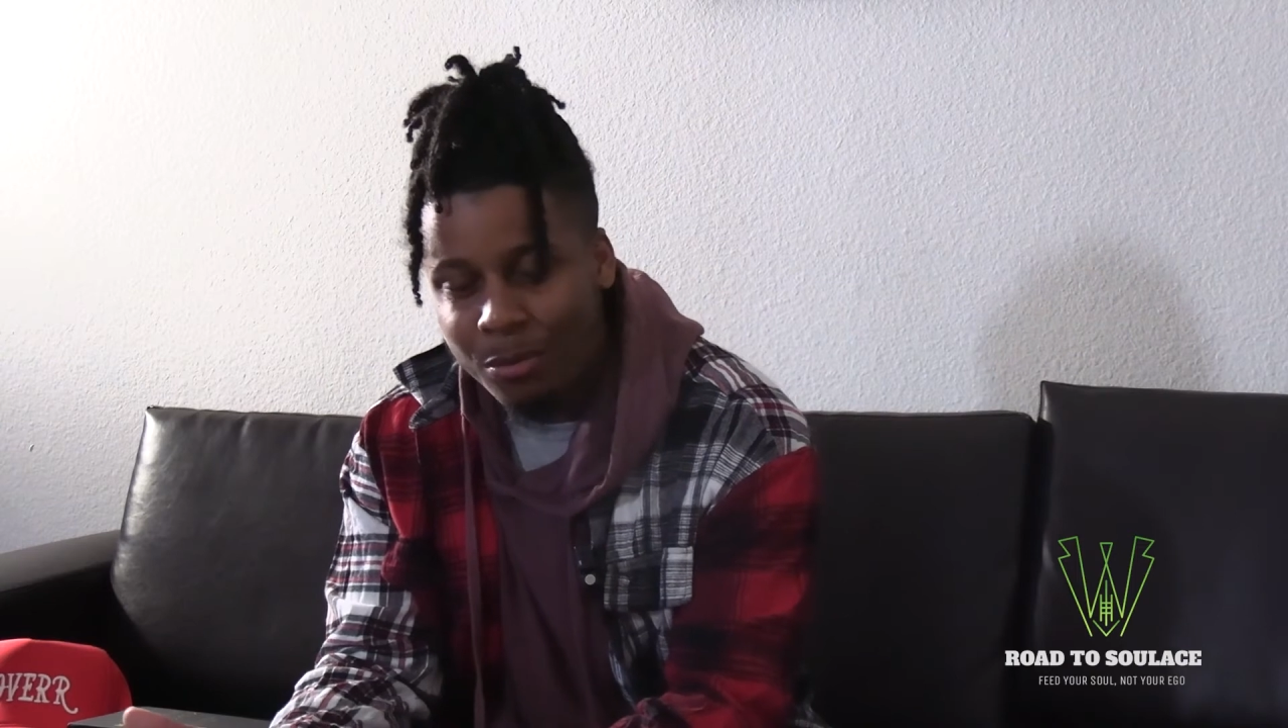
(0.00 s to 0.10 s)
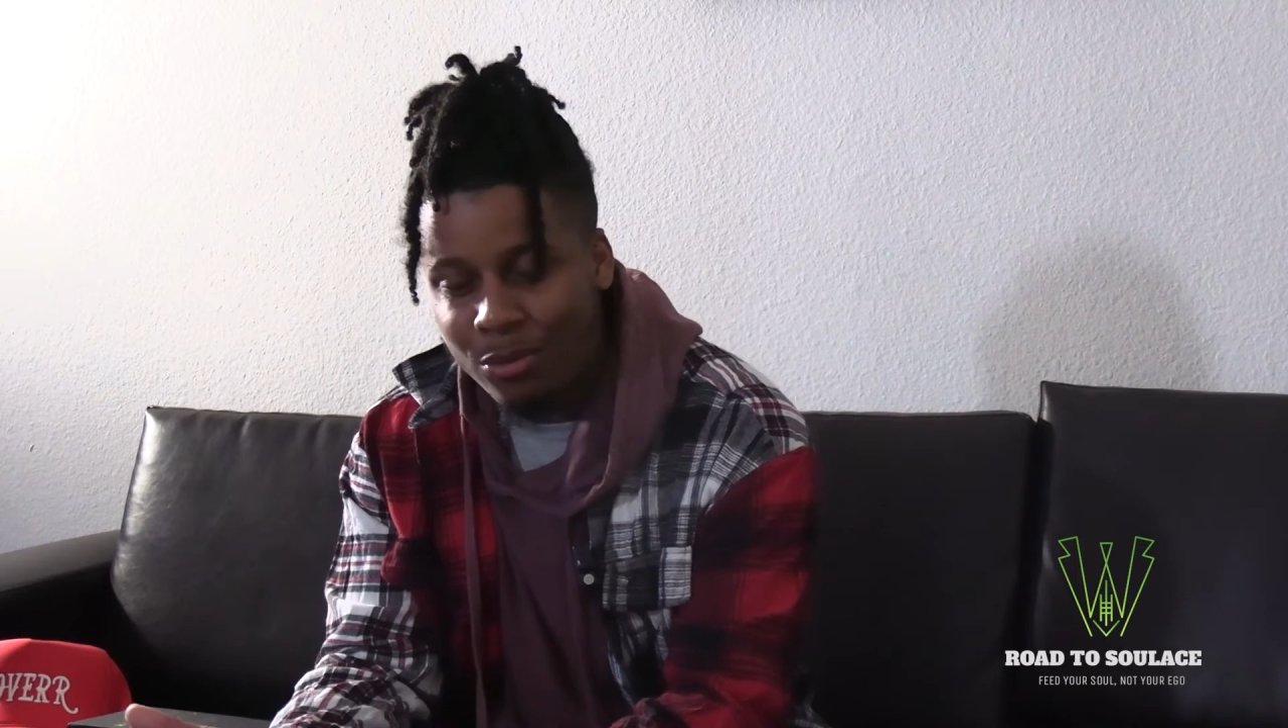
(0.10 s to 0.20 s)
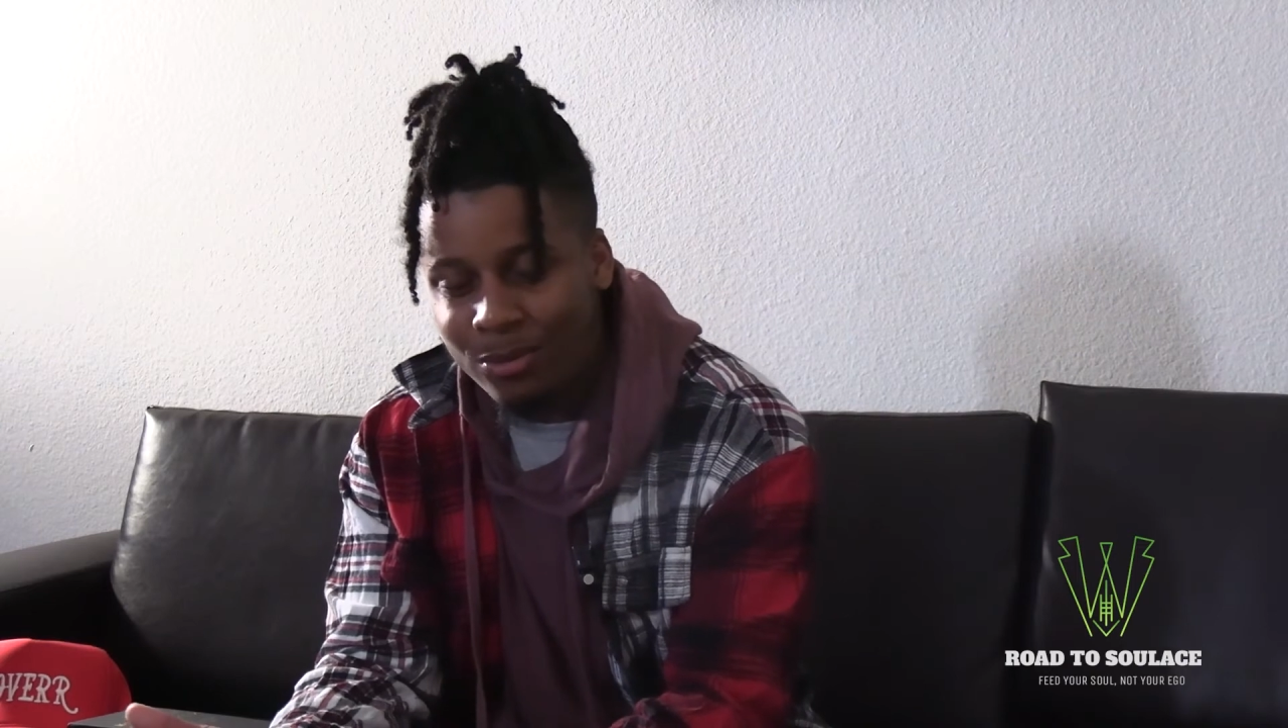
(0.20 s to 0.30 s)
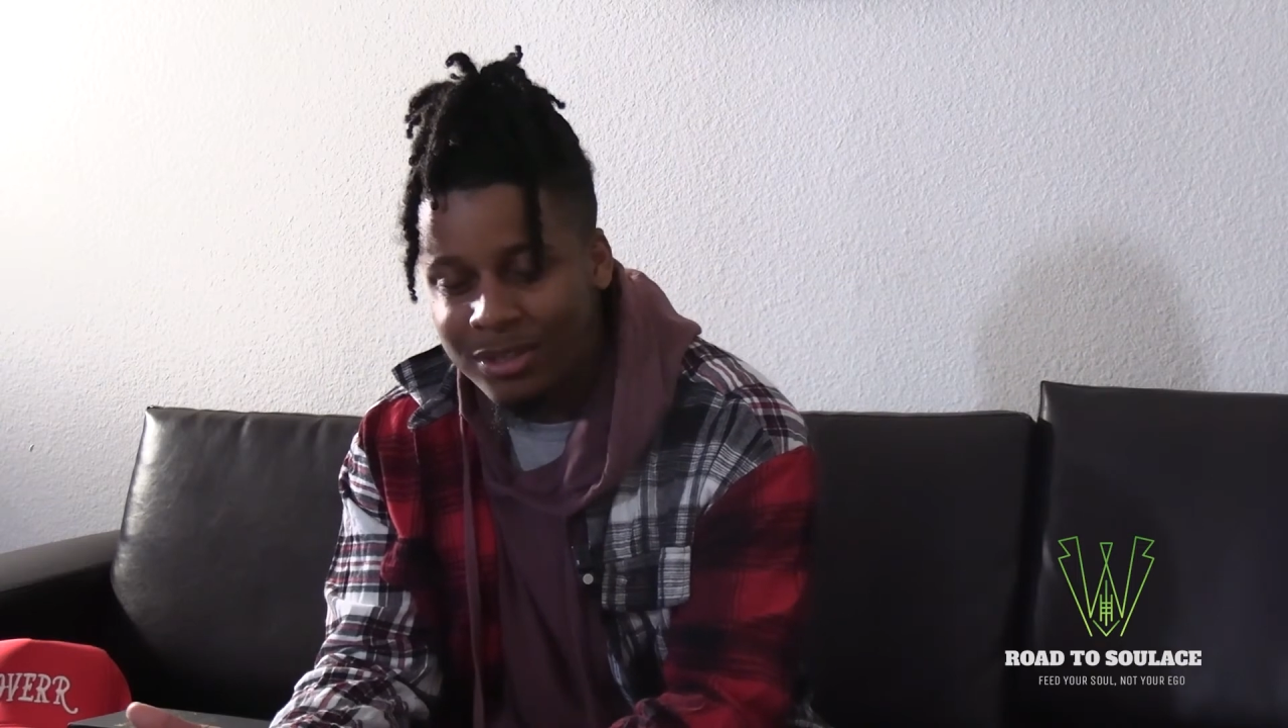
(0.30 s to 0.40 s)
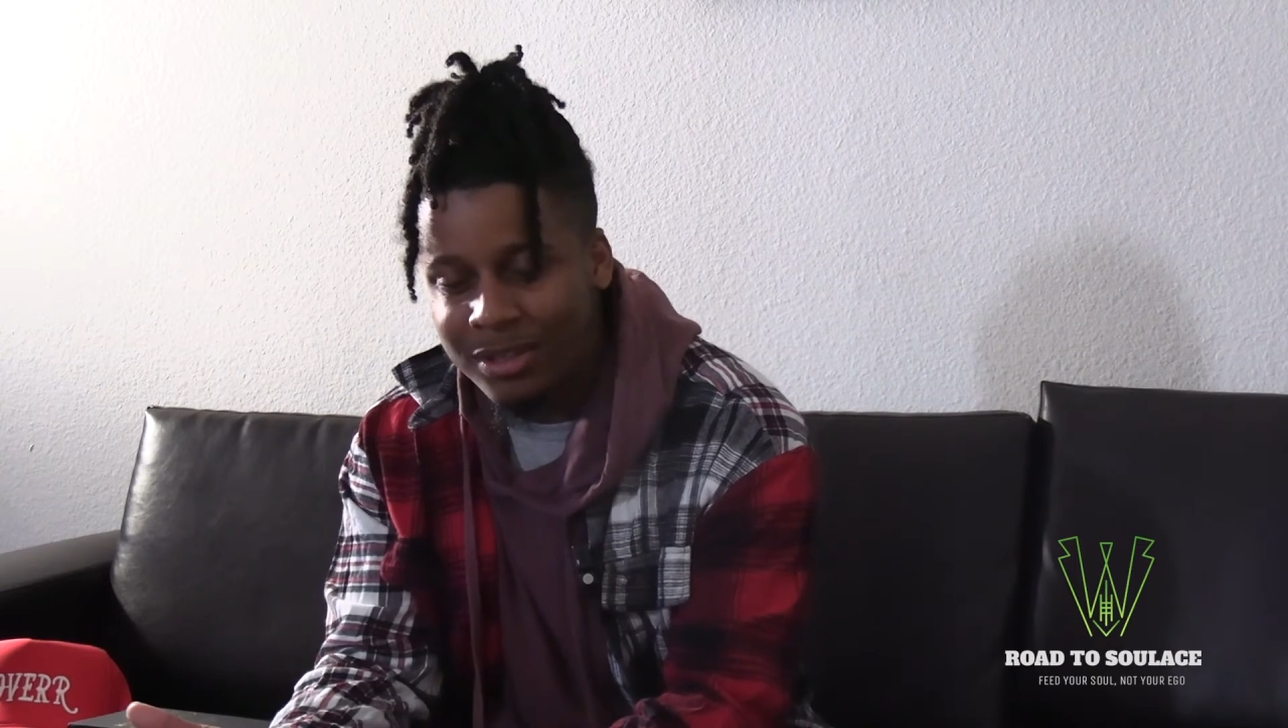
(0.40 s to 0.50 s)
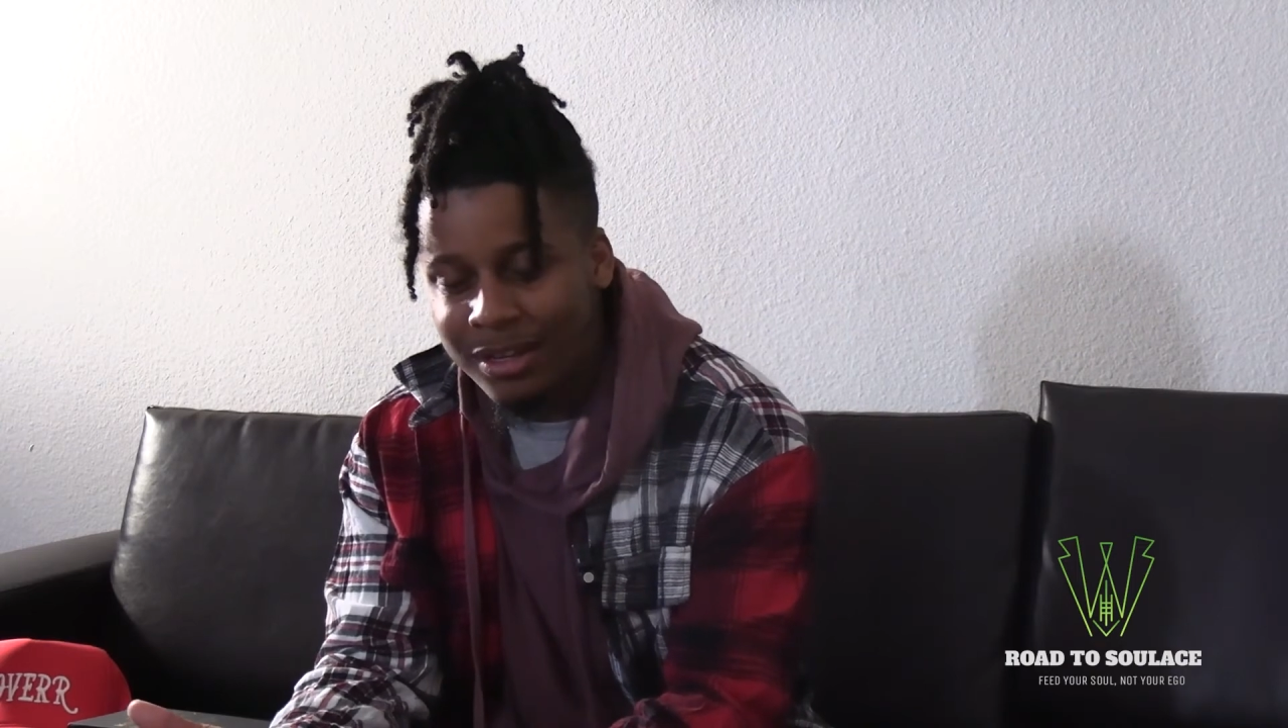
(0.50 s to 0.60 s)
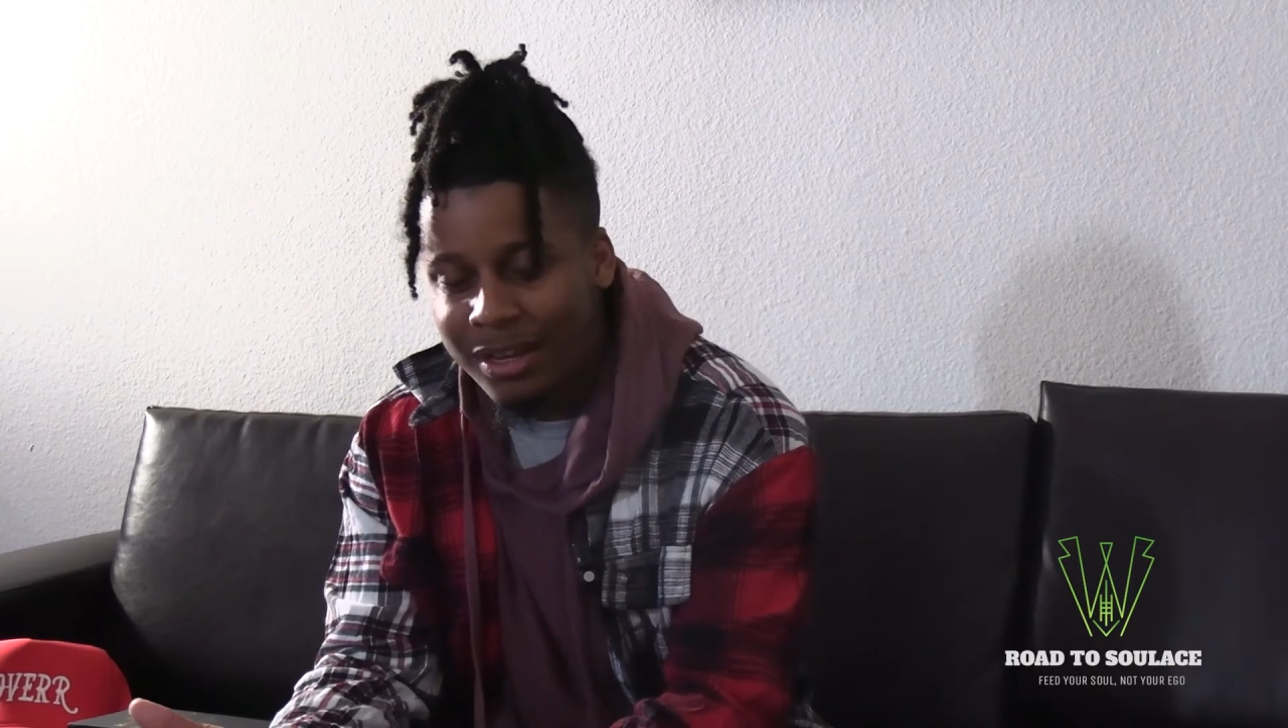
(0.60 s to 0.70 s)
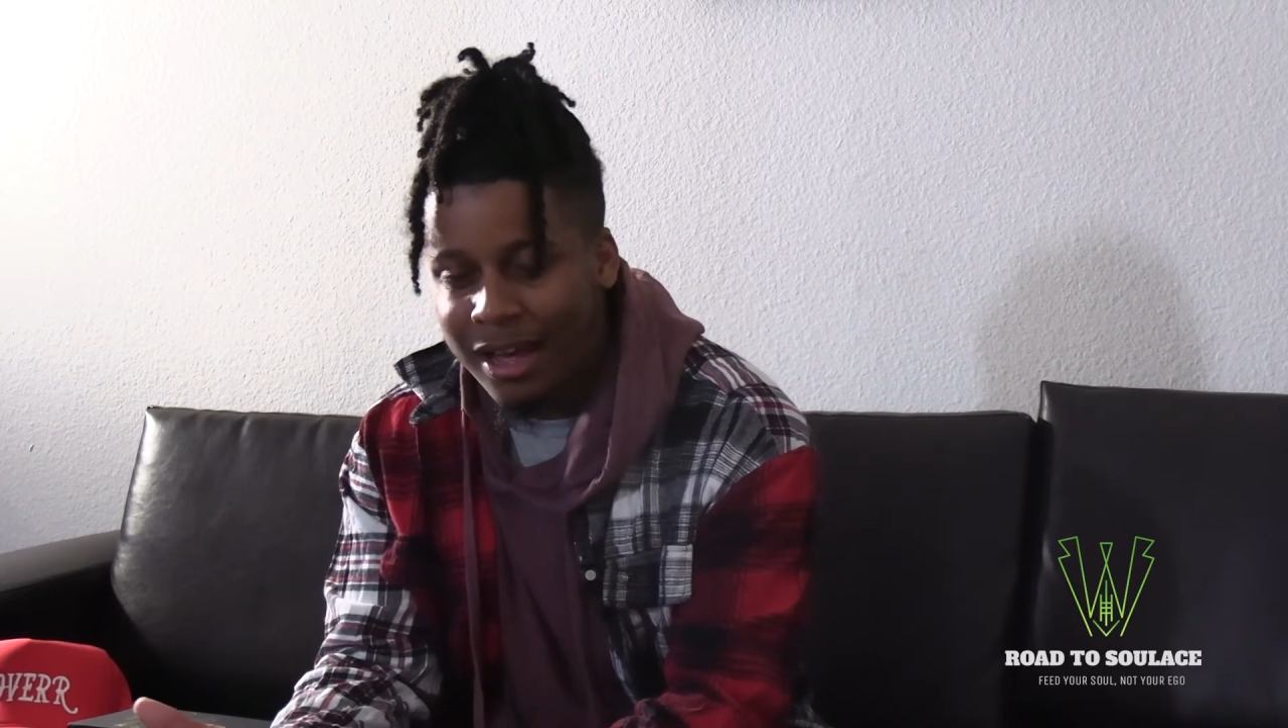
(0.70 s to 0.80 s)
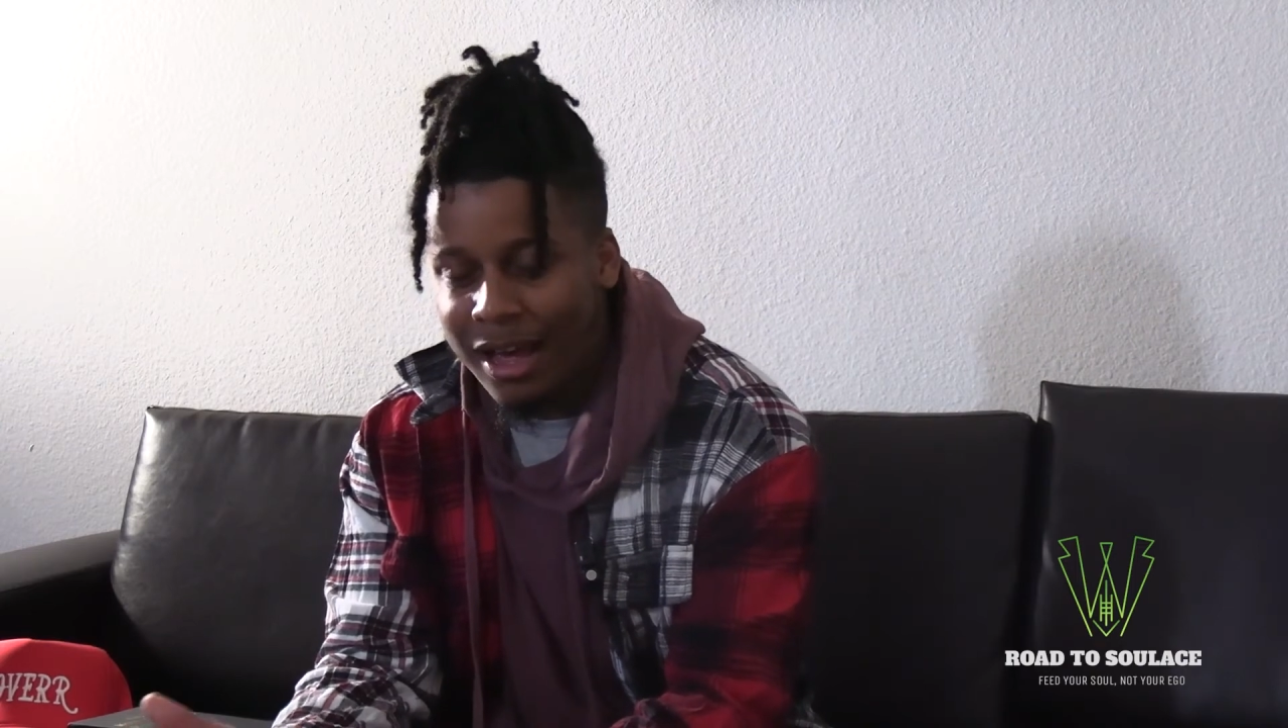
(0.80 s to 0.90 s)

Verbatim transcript: boots?